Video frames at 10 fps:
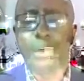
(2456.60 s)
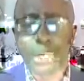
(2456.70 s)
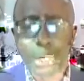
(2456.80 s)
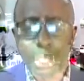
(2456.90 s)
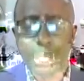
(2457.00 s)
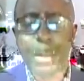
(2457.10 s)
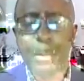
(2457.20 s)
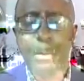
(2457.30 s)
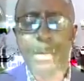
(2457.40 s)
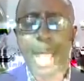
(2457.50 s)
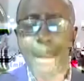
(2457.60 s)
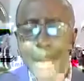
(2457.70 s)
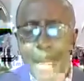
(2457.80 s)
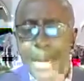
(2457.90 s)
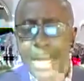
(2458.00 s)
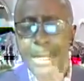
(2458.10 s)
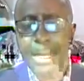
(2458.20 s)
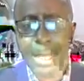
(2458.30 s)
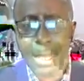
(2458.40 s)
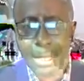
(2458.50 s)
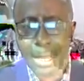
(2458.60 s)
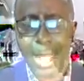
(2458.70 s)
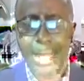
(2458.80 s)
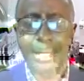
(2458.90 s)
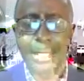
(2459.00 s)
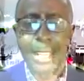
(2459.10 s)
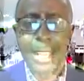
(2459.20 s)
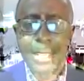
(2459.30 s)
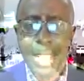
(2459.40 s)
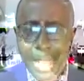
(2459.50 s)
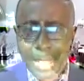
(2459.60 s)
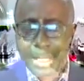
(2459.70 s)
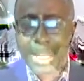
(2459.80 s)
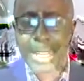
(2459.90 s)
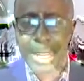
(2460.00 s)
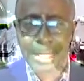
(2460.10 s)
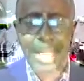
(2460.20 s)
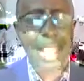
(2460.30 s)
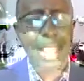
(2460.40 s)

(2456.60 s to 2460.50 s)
for those people that are biblically inclined, they can see this, that